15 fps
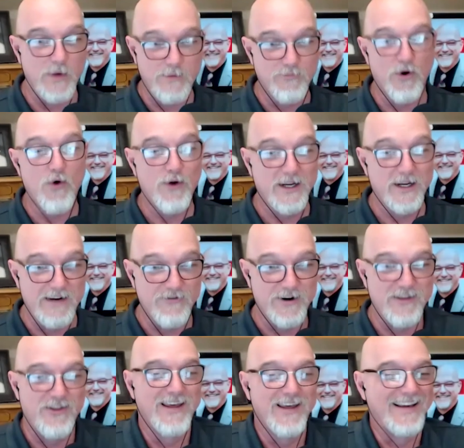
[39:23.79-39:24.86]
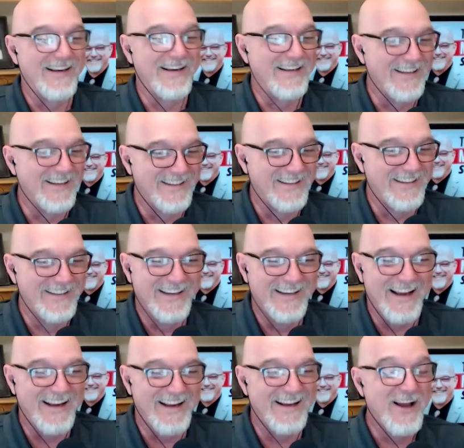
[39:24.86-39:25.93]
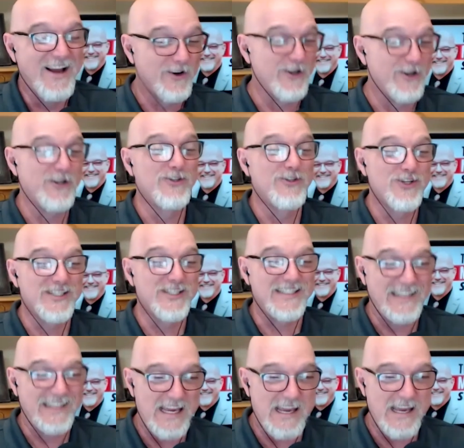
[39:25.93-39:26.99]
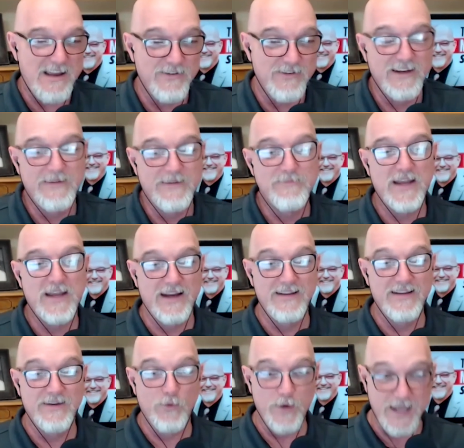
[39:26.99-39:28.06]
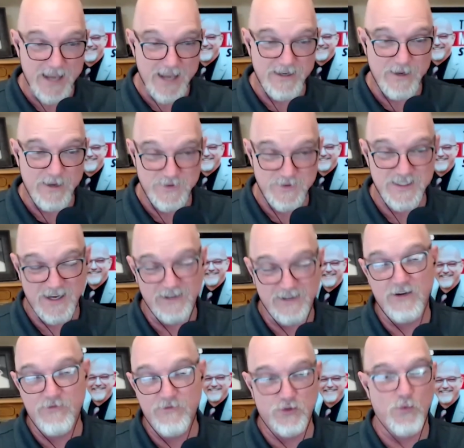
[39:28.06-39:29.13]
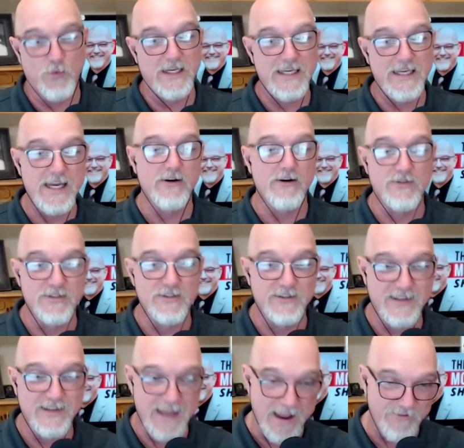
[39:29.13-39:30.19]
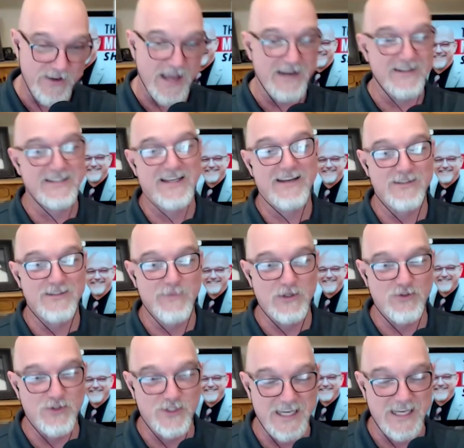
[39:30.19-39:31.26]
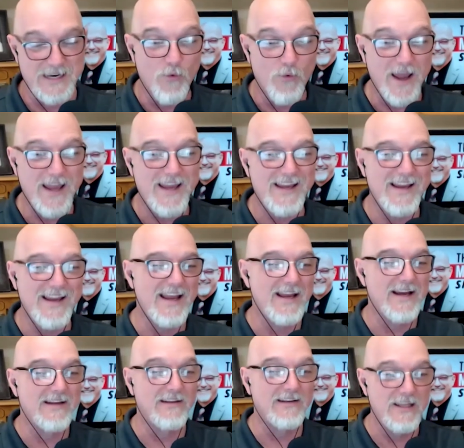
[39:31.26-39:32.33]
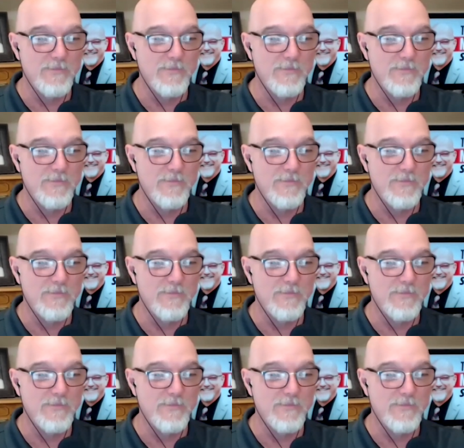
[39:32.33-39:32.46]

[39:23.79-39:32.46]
that we'd broken everything, couldn't just leave. And we end up stuck there for 20 years, and Afghanistan is much the same way. And